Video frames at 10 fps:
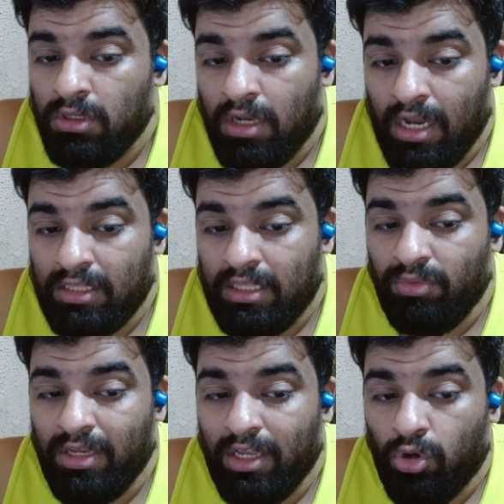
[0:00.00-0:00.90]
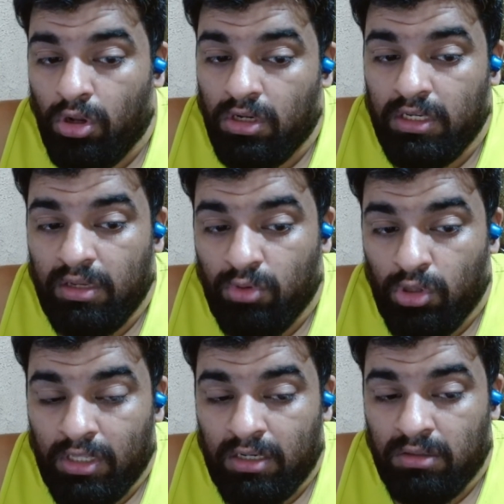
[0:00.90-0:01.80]
I think we can all agree on
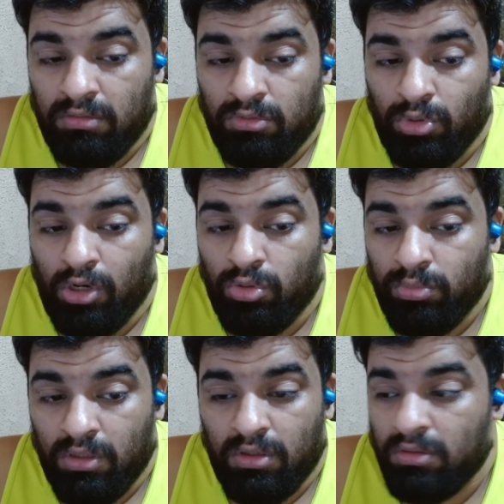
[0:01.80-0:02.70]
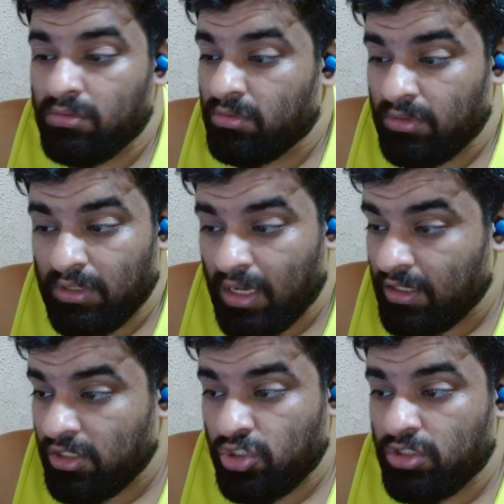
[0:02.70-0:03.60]
that. Talumba,
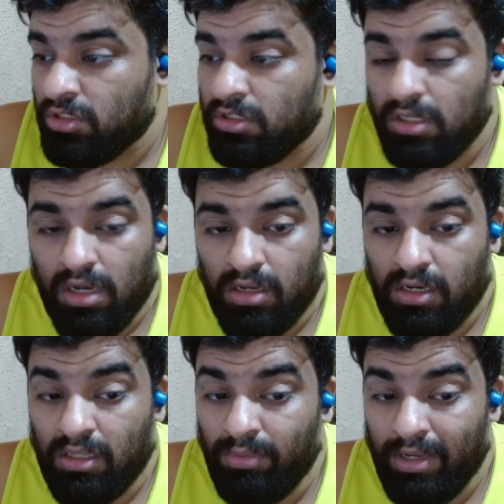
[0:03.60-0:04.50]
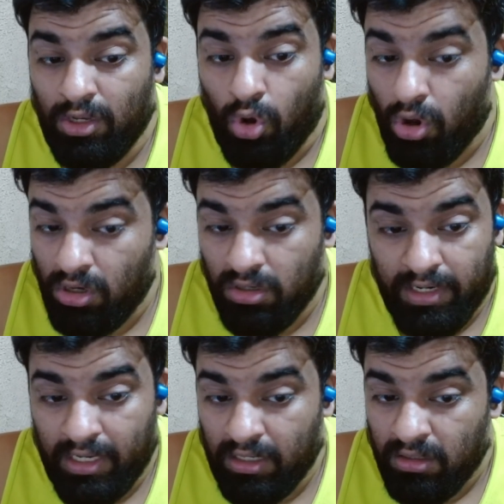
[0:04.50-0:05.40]
Danish, Zakaria, I think we can all
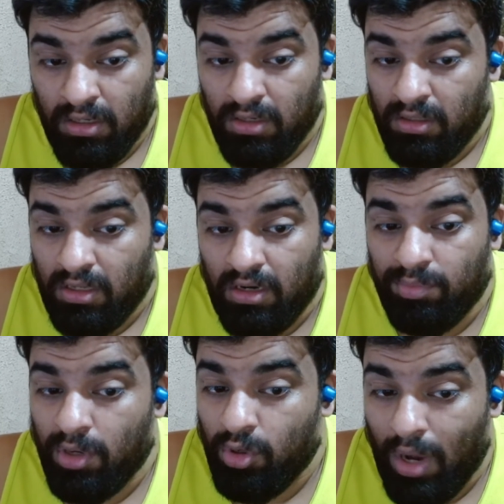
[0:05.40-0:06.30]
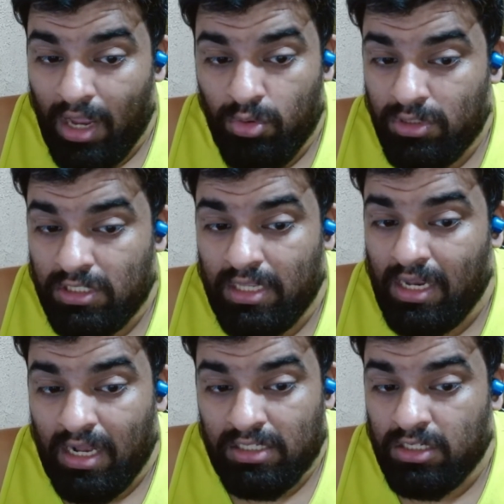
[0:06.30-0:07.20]
agree that if Maguire wasn't there
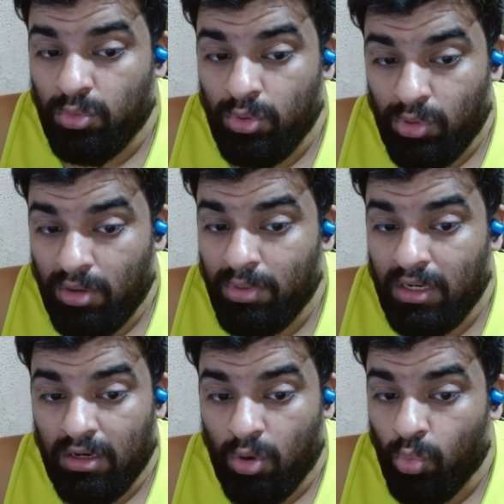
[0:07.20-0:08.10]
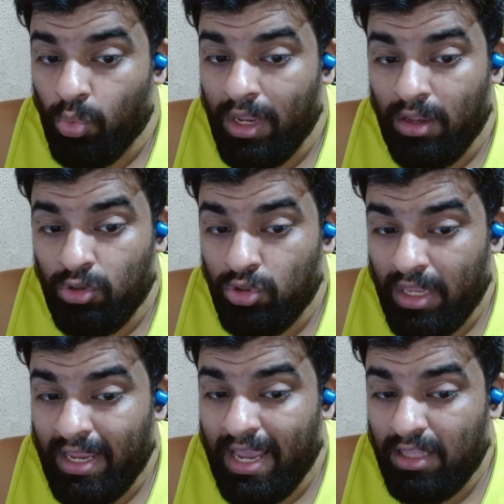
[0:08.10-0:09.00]
last year, we would have been in a way. You
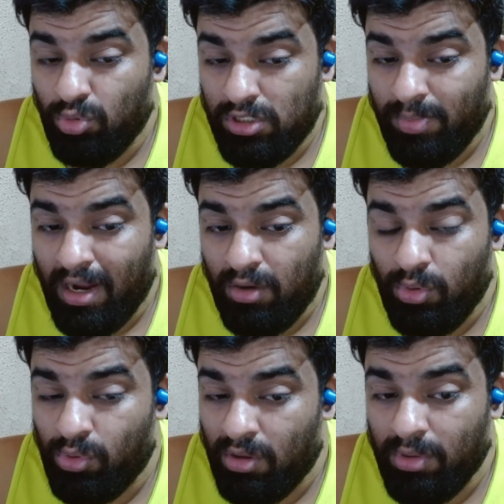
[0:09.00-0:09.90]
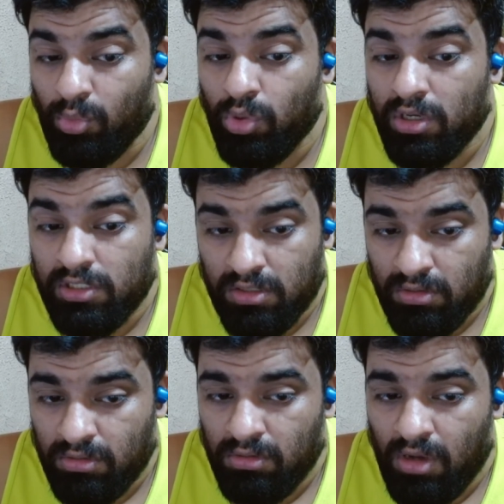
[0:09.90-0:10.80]
think 8th was bad? We would have been worse.
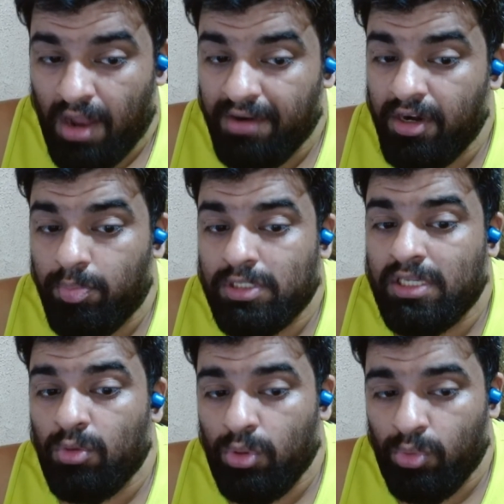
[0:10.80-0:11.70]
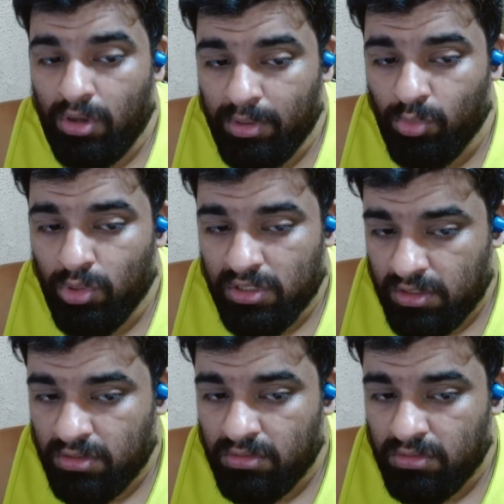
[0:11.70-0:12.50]
100% we would have been worse.